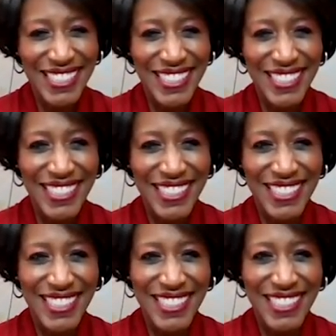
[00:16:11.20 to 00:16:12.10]

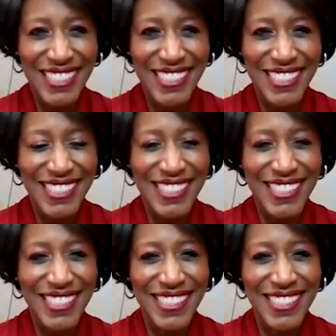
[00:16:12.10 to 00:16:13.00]

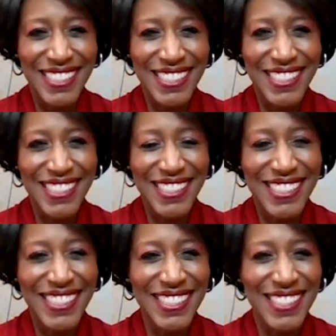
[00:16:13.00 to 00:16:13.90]

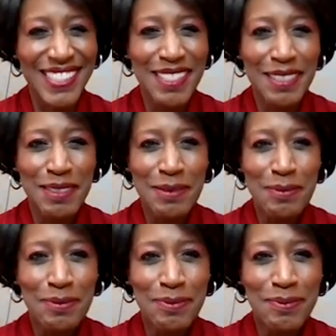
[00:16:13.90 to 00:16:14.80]

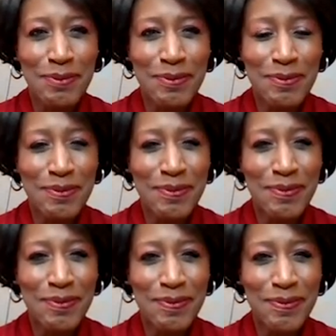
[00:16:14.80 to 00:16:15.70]

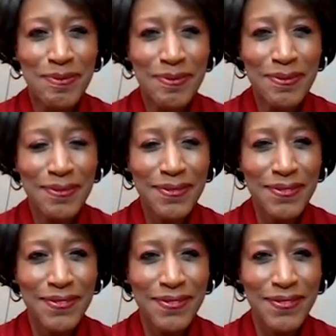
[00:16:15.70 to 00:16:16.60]

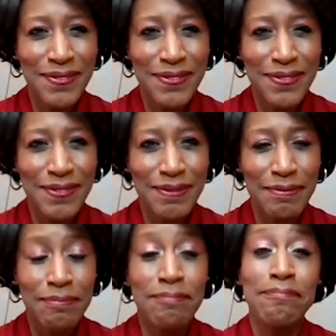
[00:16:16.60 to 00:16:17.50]

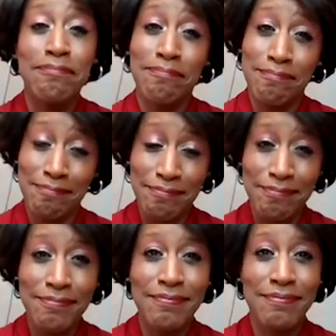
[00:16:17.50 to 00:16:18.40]

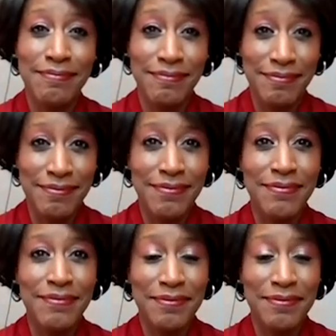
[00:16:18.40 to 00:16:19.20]
[no speech]